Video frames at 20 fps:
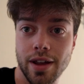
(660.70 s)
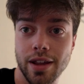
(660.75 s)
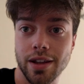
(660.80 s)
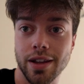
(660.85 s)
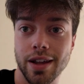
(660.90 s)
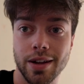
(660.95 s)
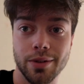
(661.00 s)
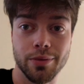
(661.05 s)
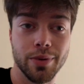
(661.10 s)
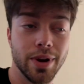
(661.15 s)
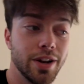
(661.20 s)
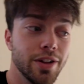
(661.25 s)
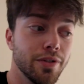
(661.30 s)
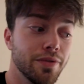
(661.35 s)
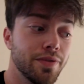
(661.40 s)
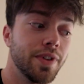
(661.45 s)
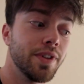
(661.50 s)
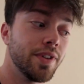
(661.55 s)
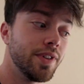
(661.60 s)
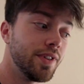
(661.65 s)
and like radio
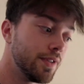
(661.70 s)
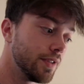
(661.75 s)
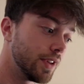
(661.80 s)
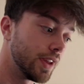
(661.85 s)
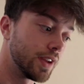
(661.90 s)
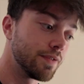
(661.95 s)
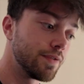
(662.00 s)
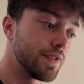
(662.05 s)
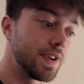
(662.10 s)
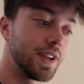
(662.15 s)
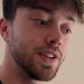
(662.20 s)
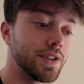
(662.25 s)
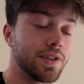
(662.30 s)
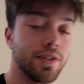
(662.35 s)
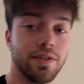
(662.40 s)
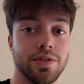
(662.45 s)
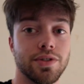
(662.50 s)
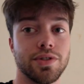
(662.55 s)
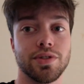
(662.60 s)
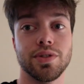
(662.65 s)
fin, like fins
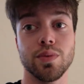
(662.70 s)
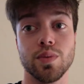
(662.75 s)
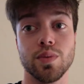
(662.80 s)
are just the